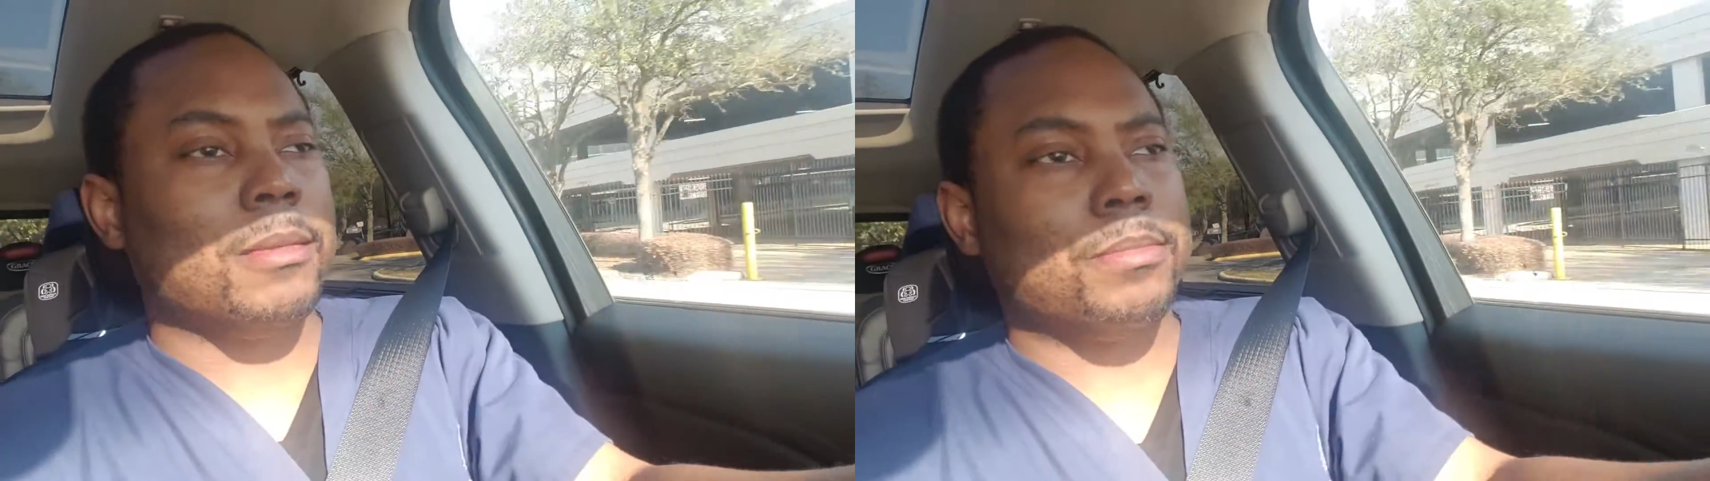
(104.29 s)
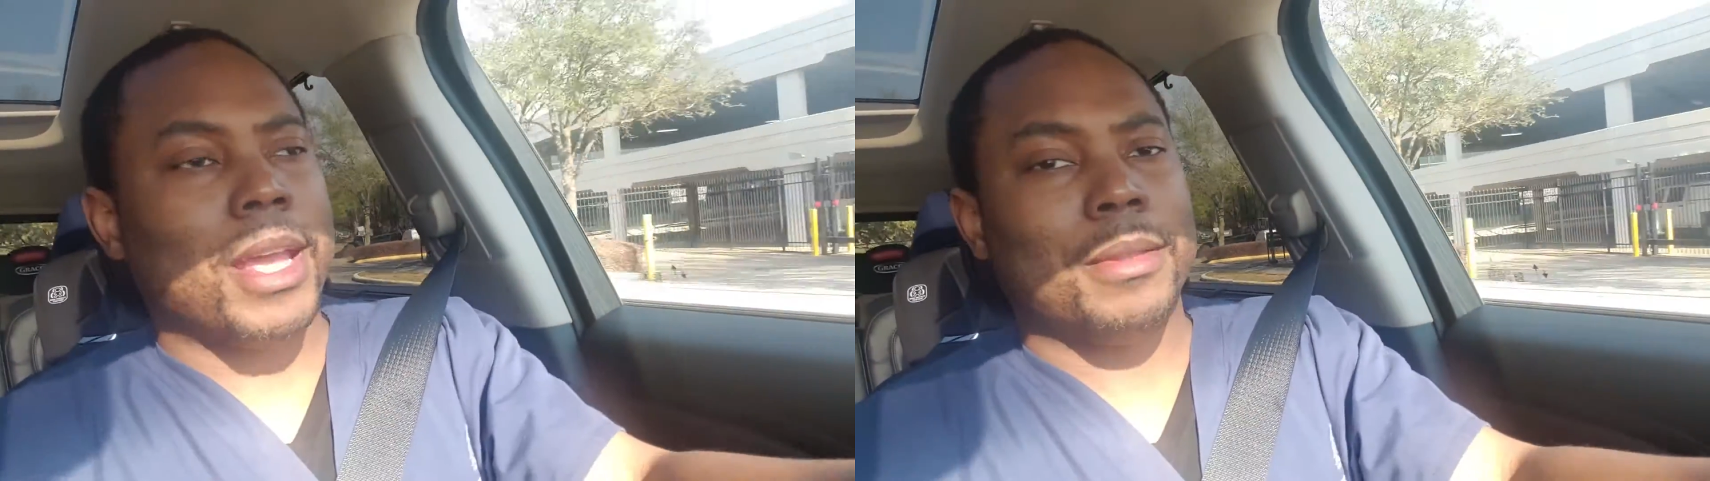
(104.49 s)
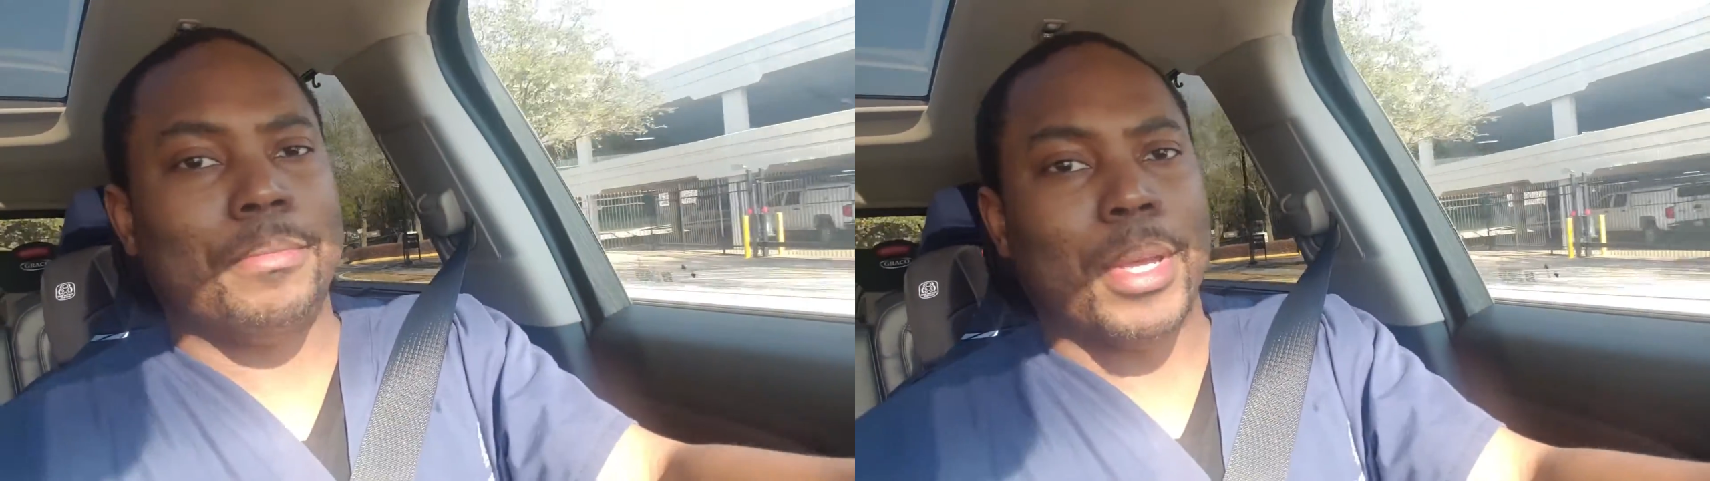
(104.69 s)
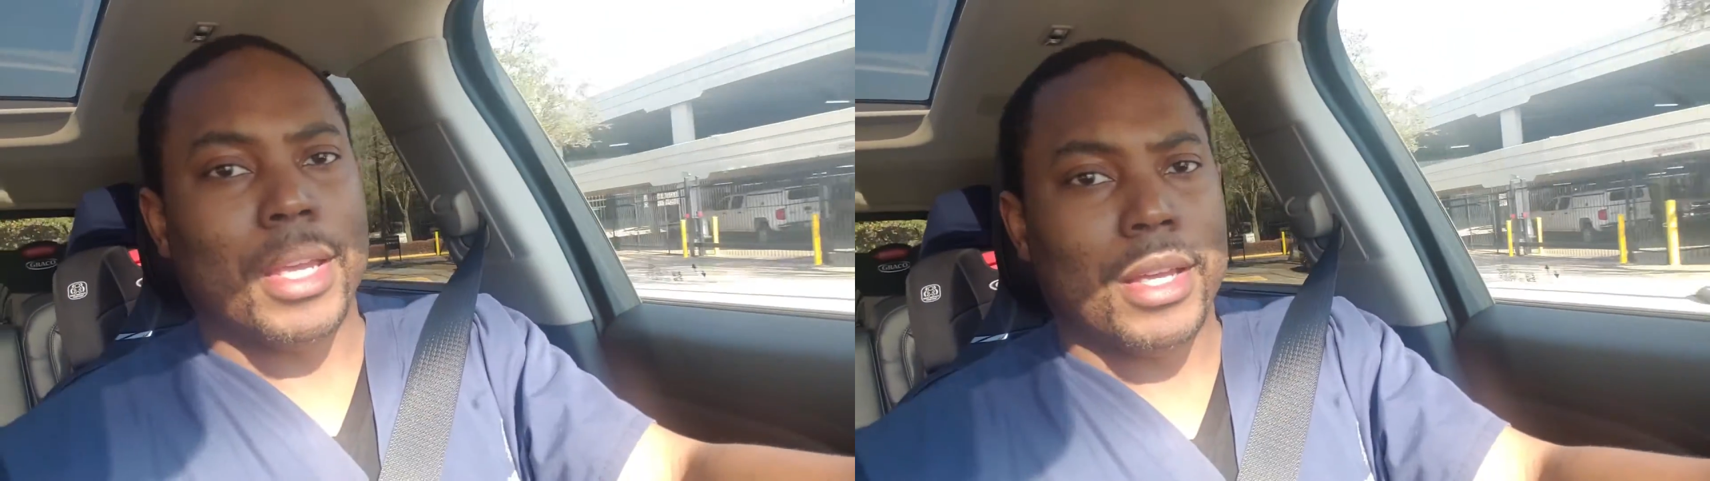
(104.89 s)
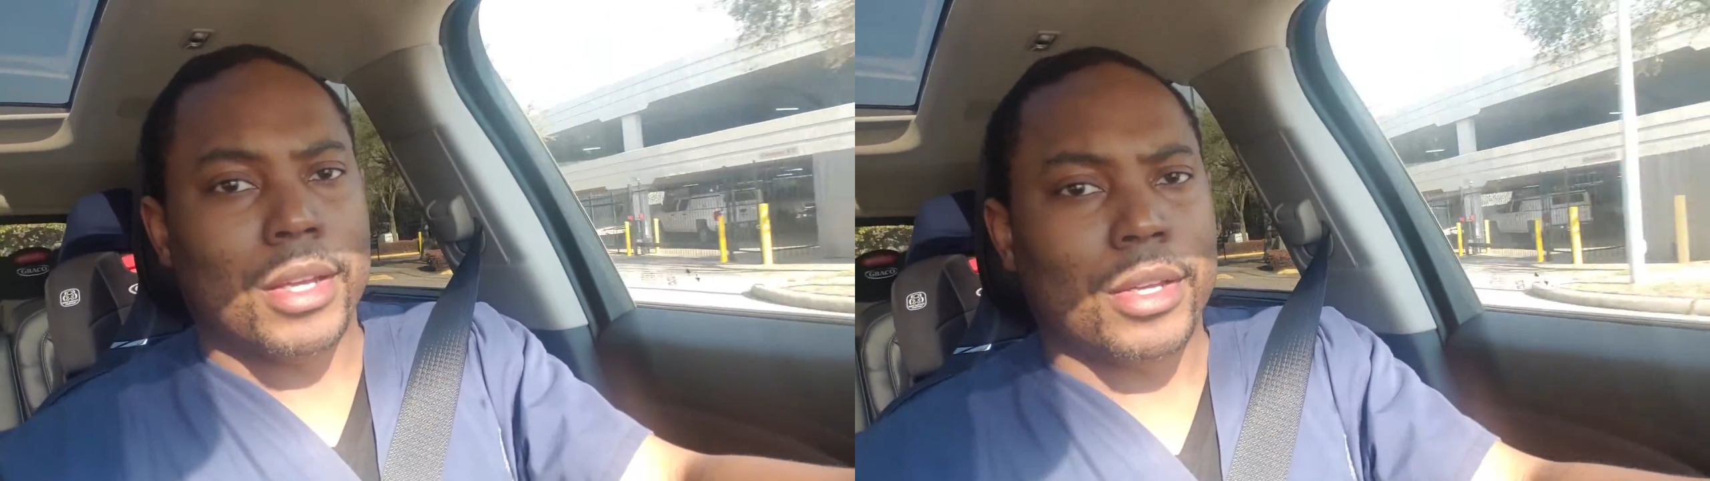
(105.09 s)
unpaid
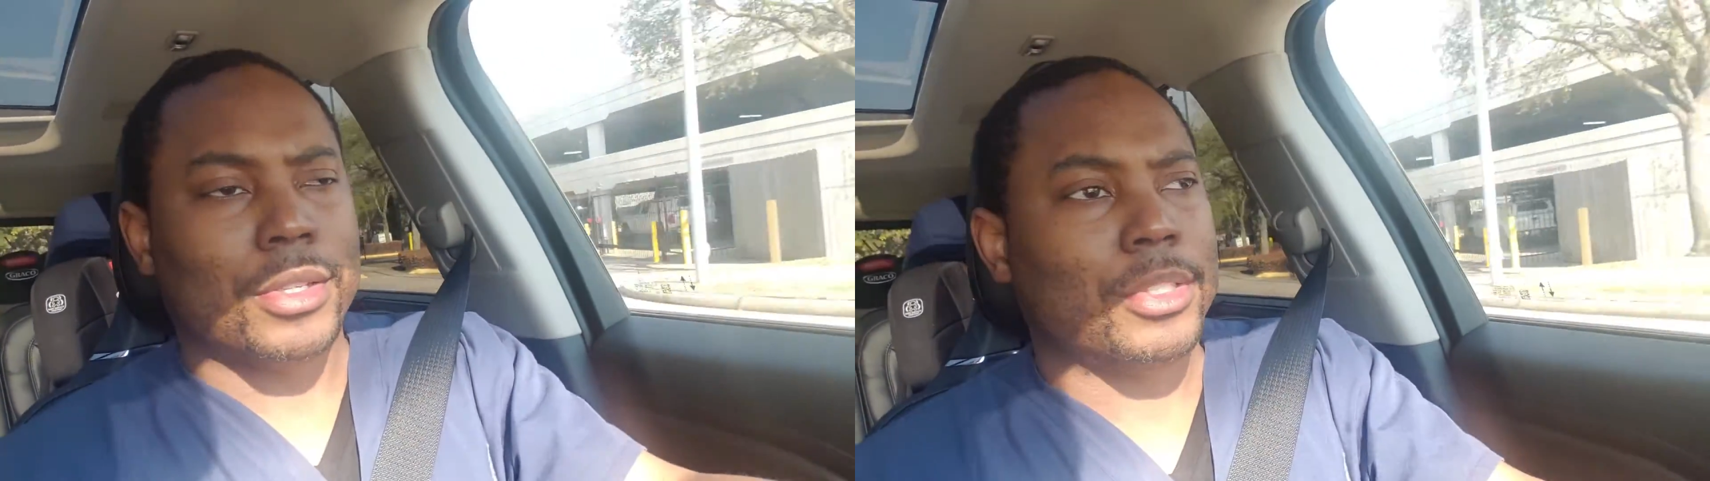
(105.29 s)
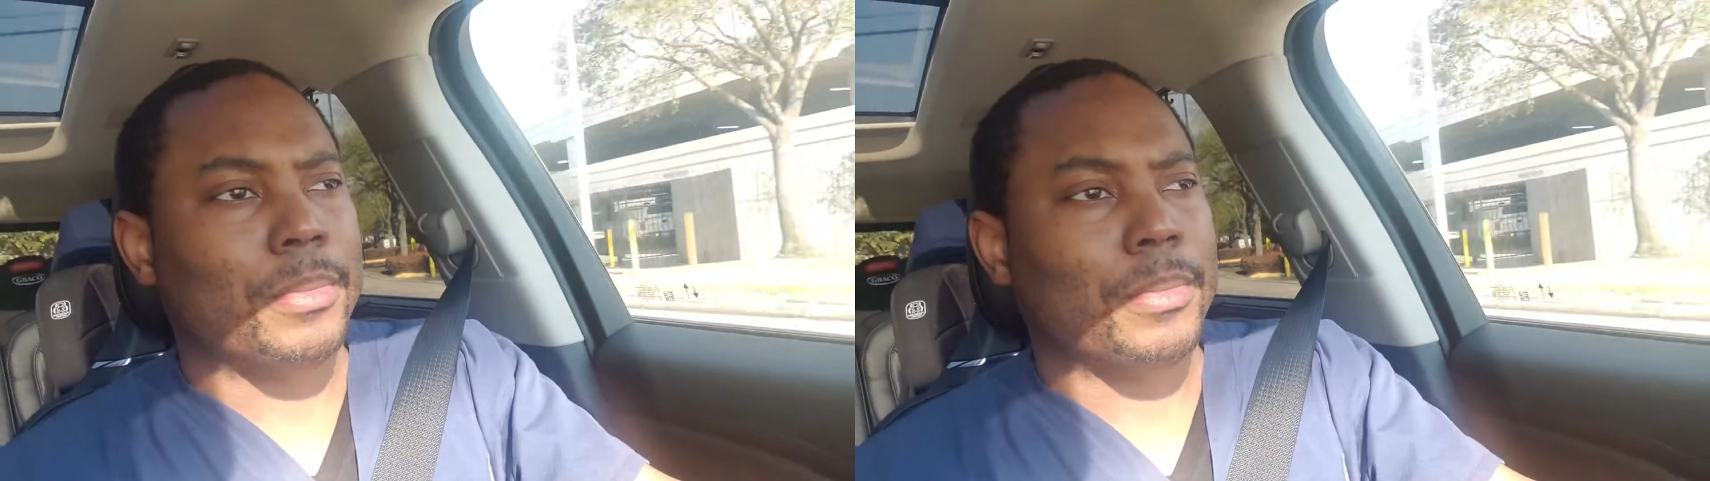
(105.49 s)
bills,